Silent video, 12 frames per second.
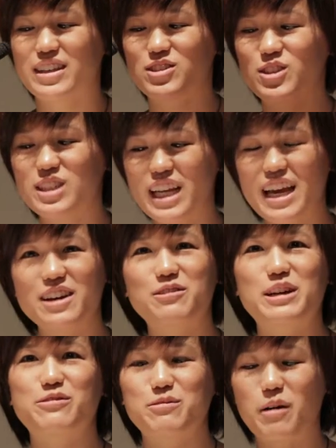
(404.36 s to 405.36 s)
So the
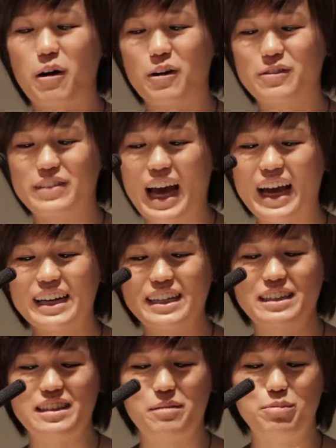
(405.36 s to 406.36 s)
takeaway from all of
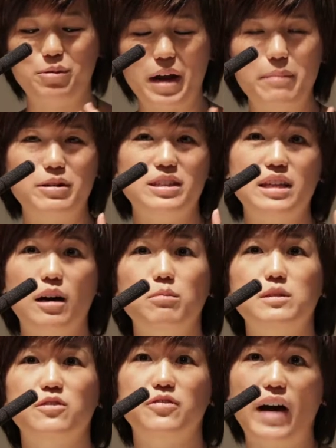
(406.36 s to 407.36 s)
that is that parameters
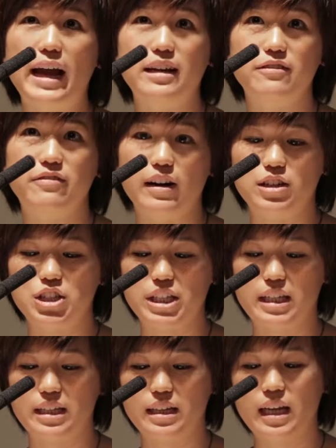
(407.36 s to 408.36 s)
help define a
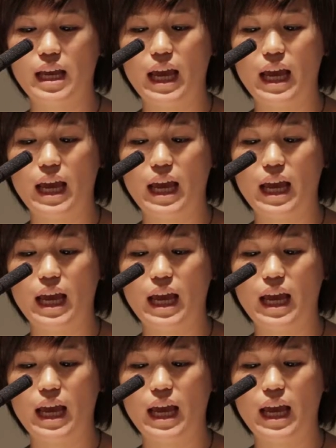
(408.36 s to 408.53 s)
function,